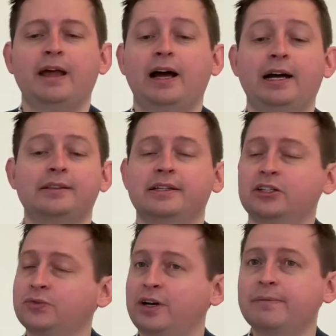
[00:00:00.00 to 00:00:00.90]
I think
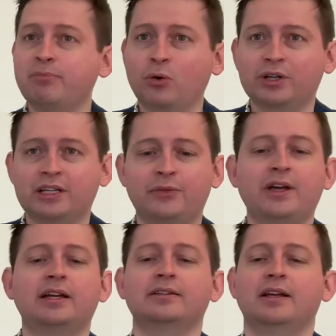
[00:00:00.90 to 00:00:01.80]
it's very important
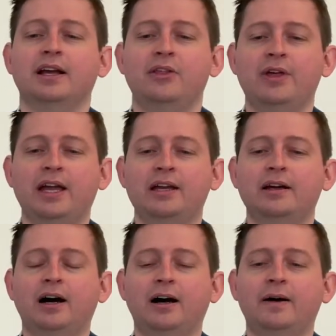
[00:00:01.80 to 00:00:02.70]
that they
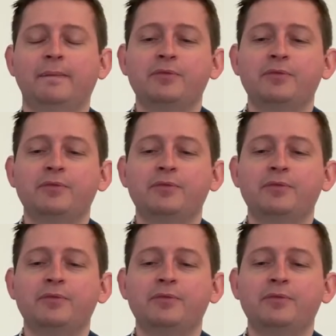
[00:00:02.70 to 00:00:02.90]
uh,